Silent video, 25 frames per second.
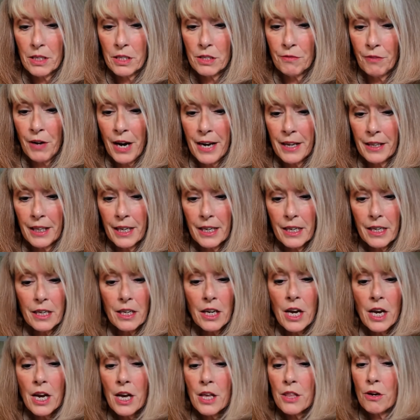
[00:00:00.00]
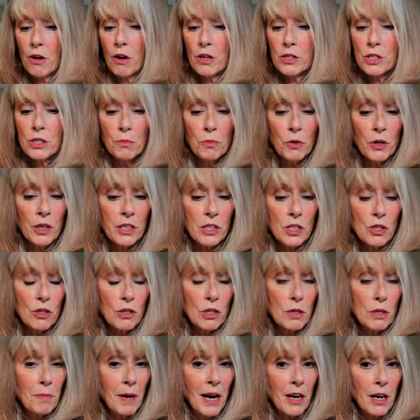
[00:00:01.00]
violated. They're also more
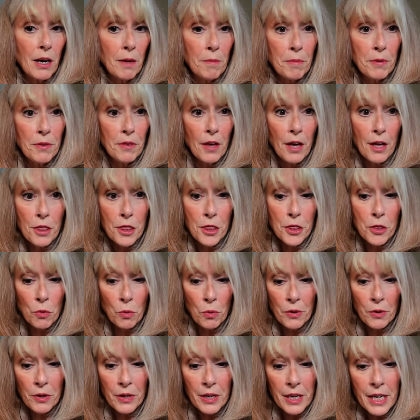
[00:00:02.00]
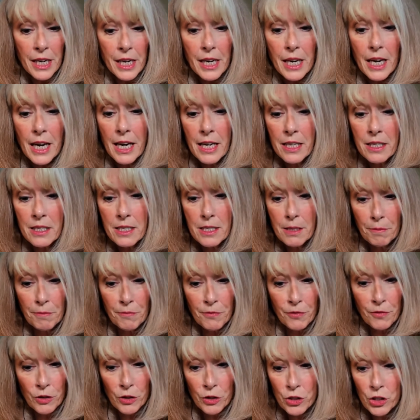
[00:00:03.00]
concerned about authority and
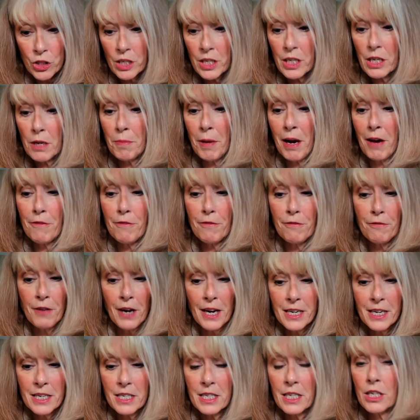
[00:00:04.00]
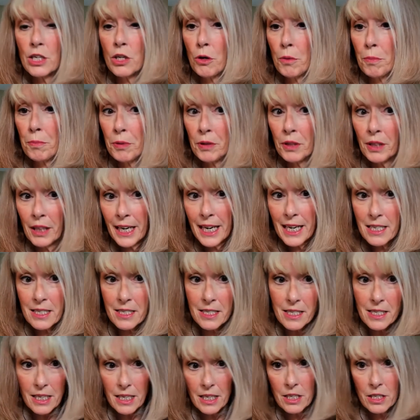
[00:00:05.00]
subversion, about finding your
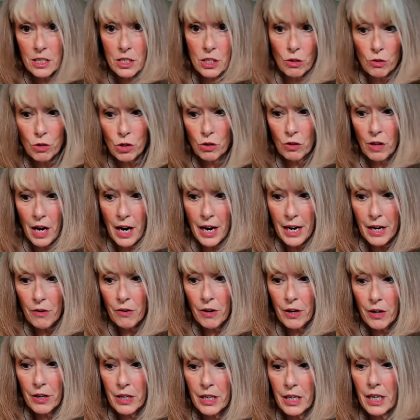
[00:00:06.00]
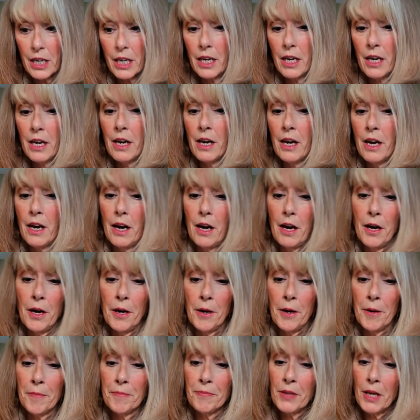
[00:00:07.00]
place in a social hierarchy,
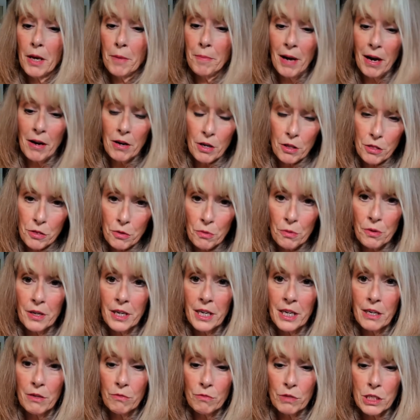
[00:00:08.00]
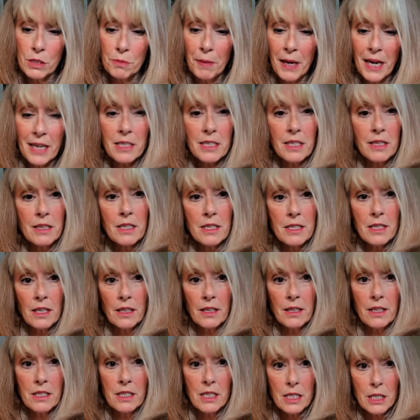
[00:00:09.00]
about authority and respect, and this
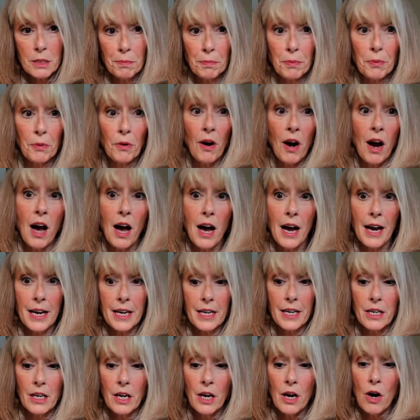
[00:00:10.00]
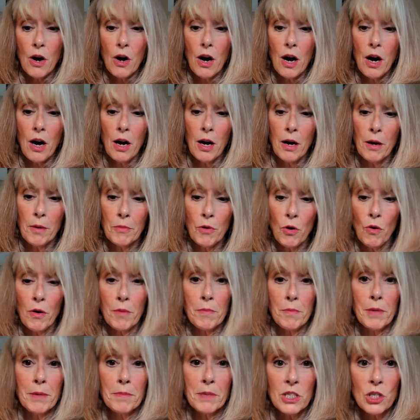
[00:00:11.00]
elicits pride
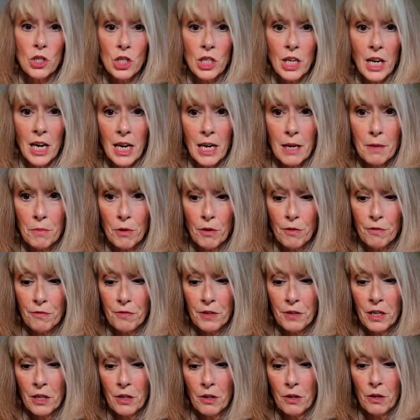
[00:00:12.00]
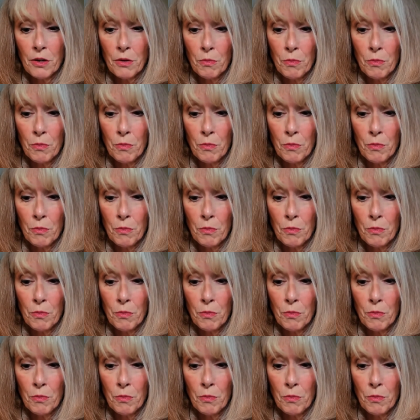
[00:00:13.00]
or maybe shame or fear